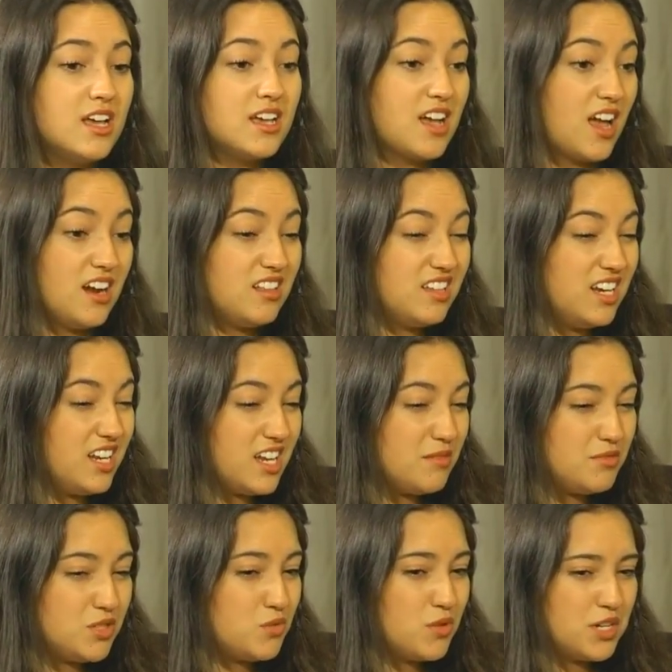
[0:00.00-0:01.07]
kind of leading up
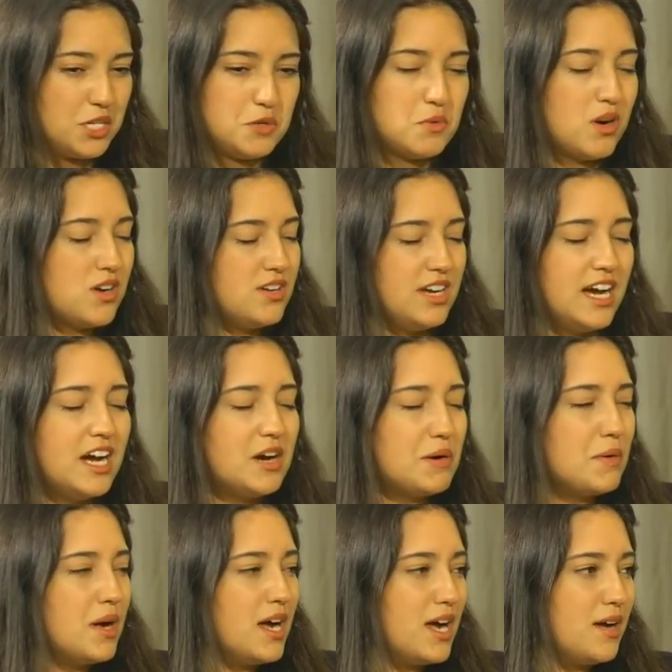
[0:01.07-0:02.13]
to where you are
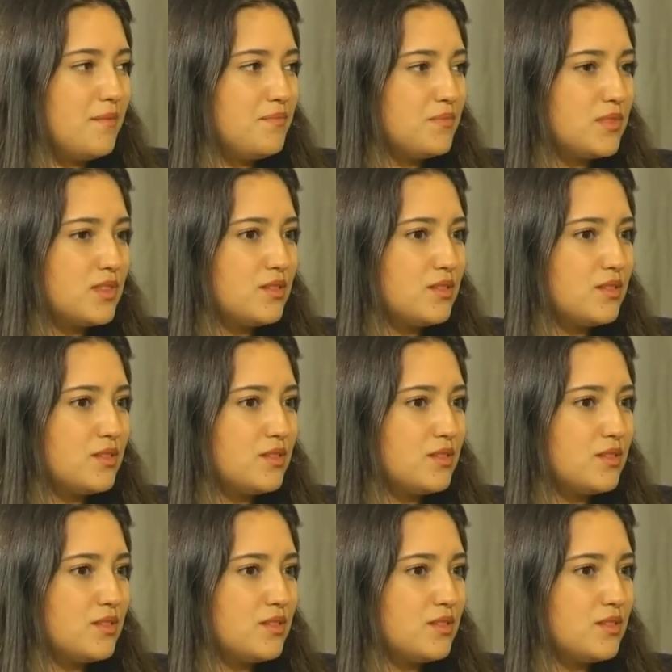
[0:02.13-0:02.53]
now um,